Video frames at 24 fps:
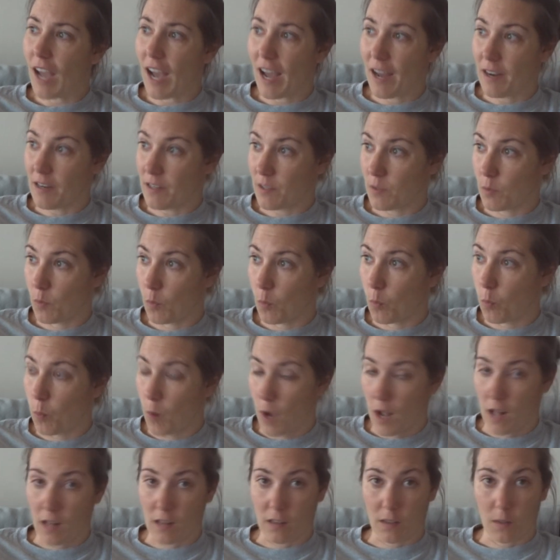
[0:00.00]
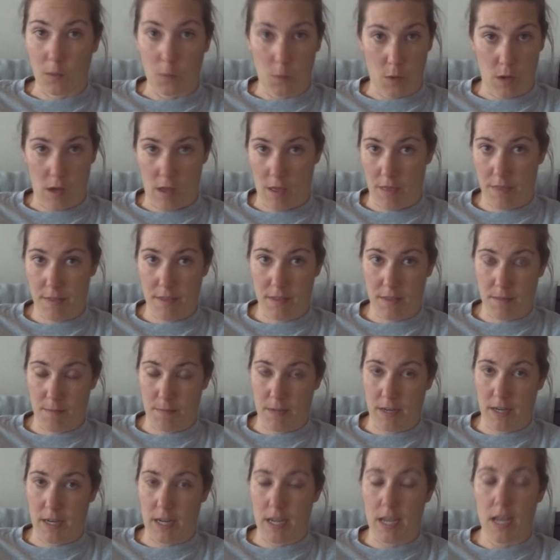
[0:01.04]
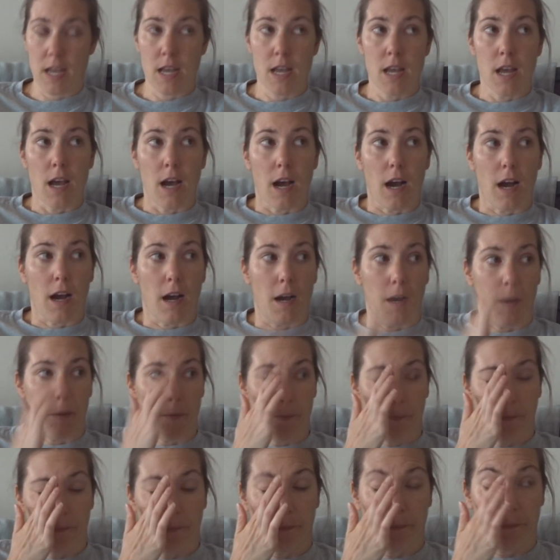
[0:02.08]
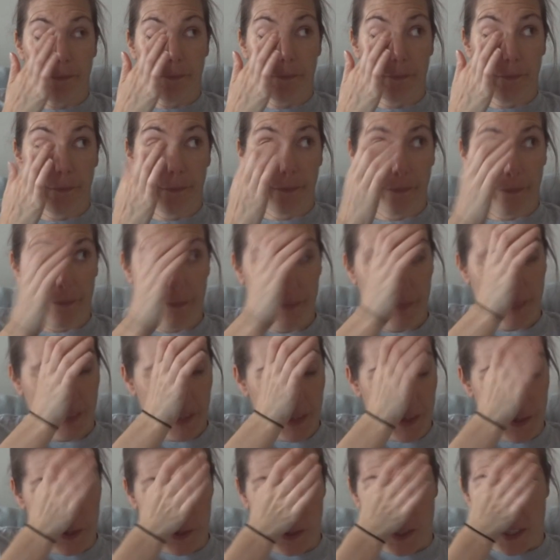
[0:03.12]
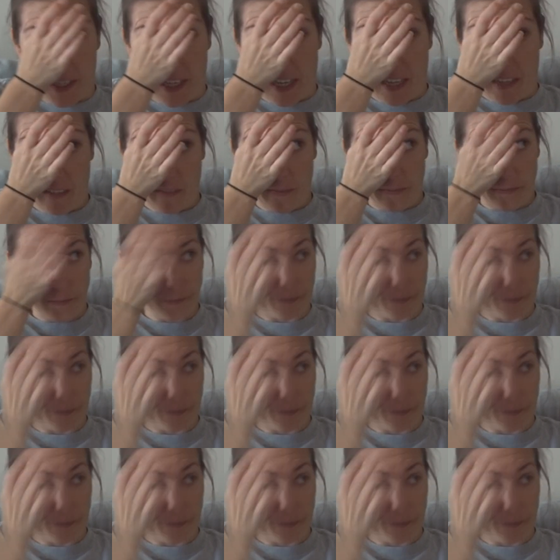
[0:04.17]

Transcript: and well worth the money. Oh dear.